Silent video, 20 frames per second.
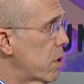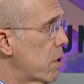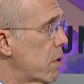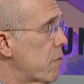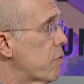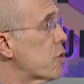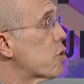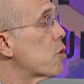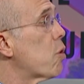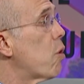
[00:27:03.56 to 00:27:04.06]

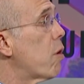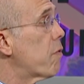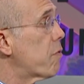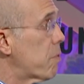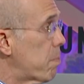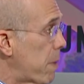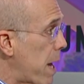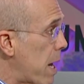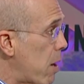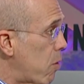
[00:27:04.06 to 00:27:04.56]
of
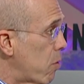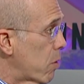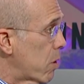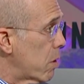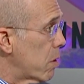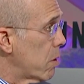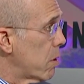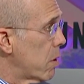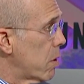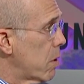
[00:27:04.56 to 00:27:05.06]
soft
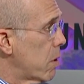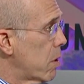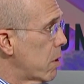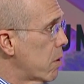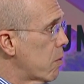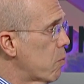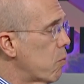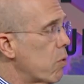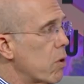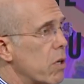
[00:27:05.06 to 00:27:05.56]
power mm-hmm.